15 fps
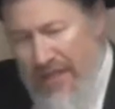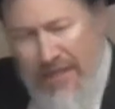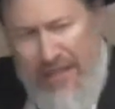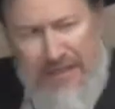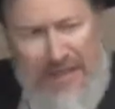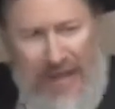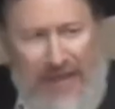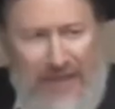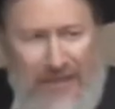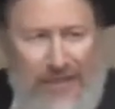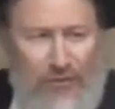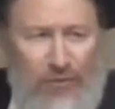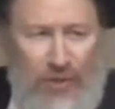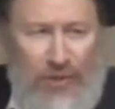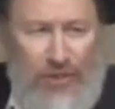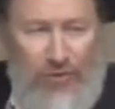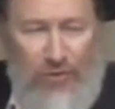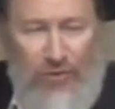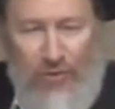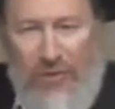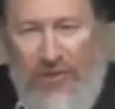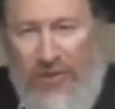not exactly what
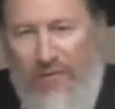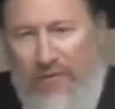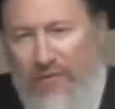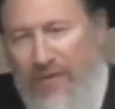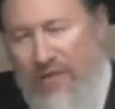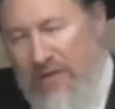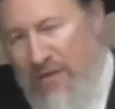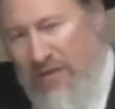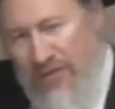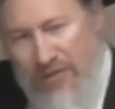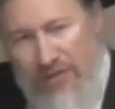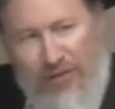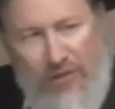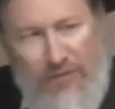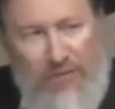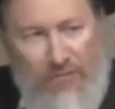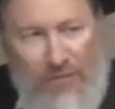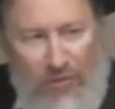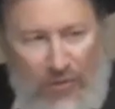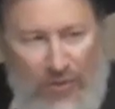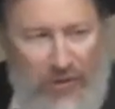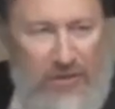you would have understood from
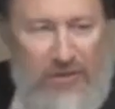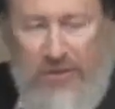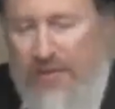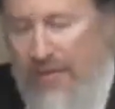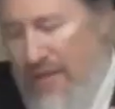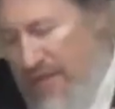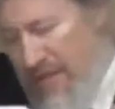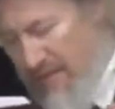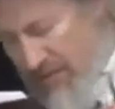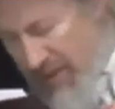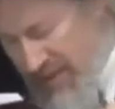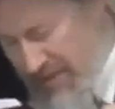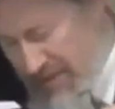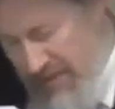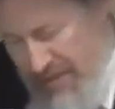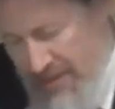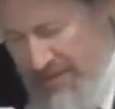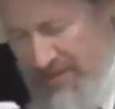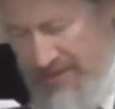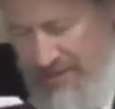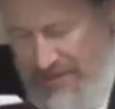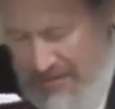the words, but
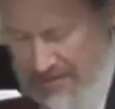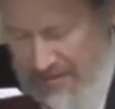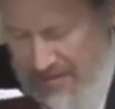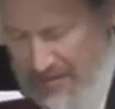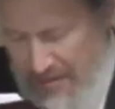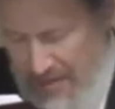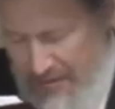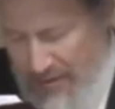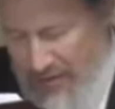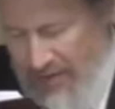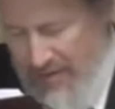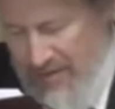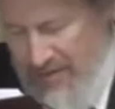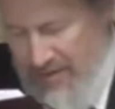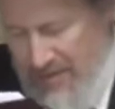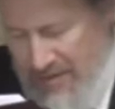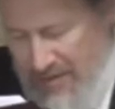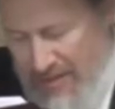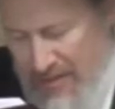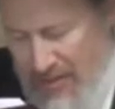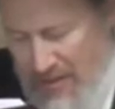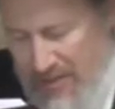it's nevertheless,
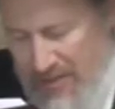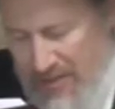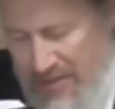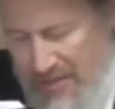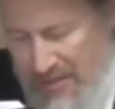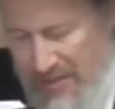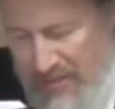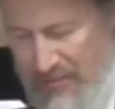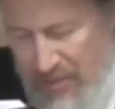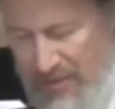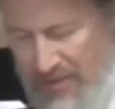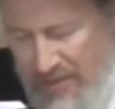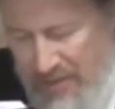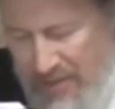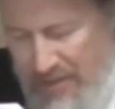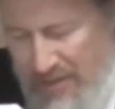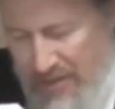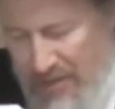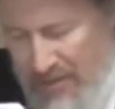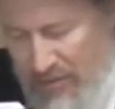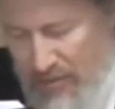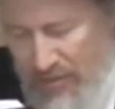he holds that this is what the
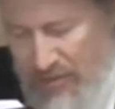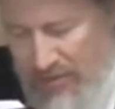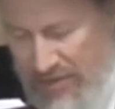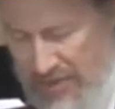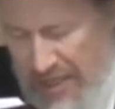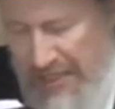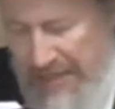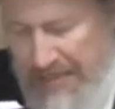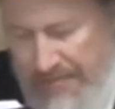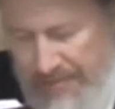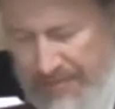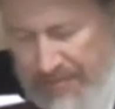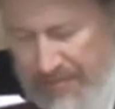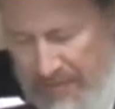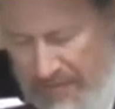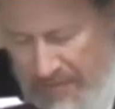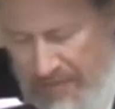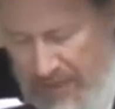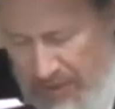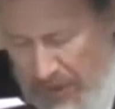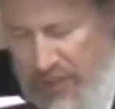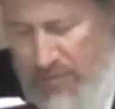words are saying.
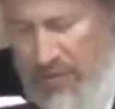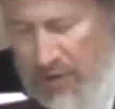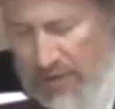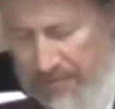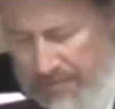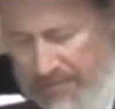Kloima.